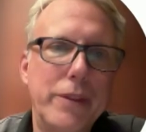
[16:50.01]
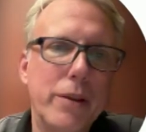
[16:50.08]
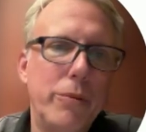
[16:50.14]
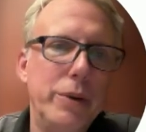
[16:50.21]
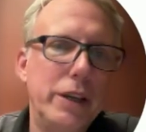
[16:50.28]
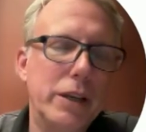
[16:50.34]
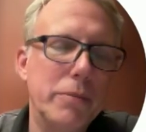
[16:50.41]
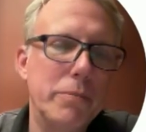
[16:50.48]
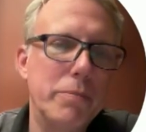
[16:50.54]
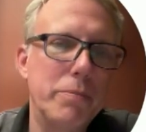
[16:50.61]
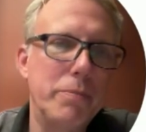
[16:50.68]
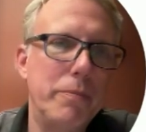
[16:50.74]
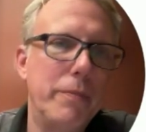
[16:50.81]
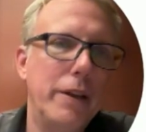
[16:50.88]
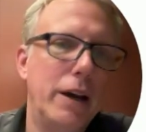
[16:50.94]
we can
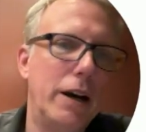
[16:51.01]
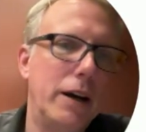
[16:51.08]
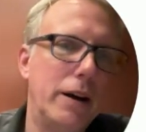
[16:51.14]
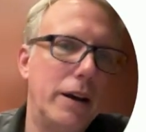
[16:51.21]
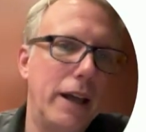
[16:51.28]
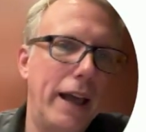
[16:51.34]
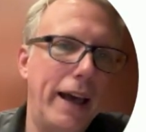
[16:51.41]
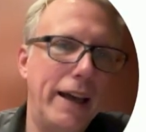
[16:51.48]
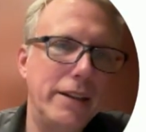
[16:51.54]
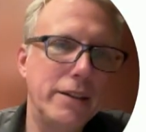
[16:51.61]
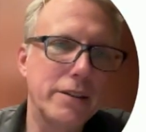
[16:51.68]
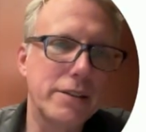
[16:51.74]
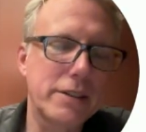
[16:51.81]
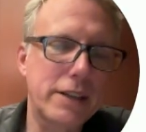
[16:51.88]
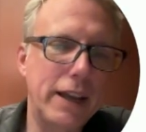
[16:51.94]
and
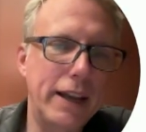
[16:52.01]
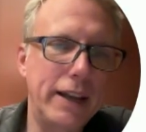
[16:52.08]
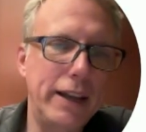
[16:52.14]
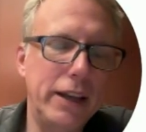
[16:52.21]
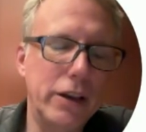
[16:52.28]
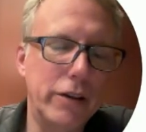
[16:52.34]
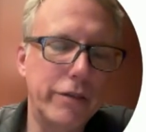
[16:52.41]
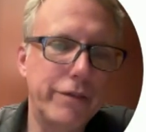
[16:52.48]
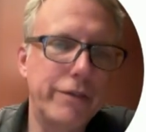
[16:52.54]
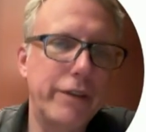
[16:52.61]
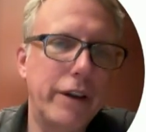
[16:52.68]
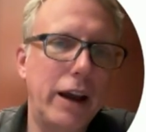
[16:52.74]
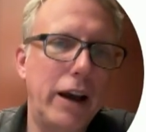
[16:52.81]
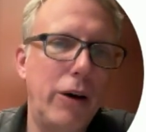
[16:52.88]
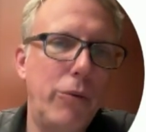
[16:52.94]
the scaling of
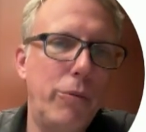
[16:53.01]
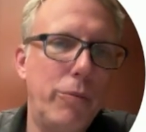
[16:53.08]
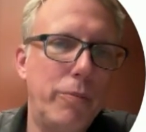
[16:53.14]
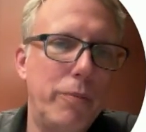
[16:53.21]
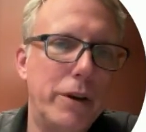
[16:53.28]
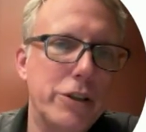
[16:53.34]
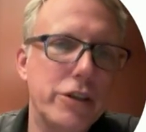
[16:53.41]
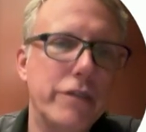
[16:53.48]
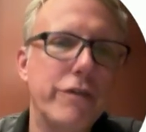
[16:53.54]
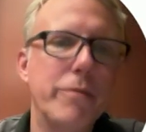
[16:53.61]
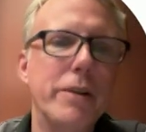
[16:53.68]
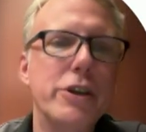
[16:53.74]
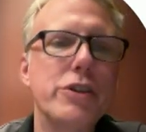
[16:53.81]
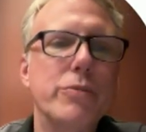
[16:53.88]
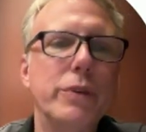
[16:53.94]
how much
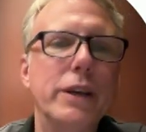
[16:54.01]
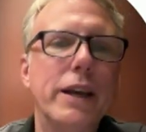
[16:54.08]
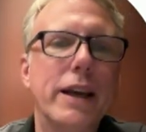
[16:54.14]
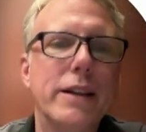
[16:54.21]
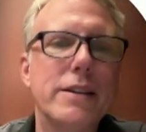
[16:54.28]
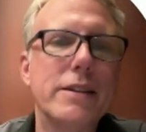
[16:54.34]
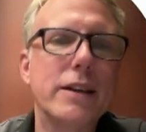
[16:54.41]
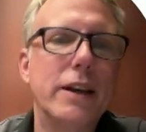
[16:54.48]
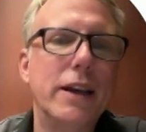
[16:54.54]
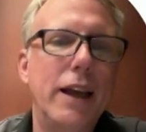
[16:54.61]
information we get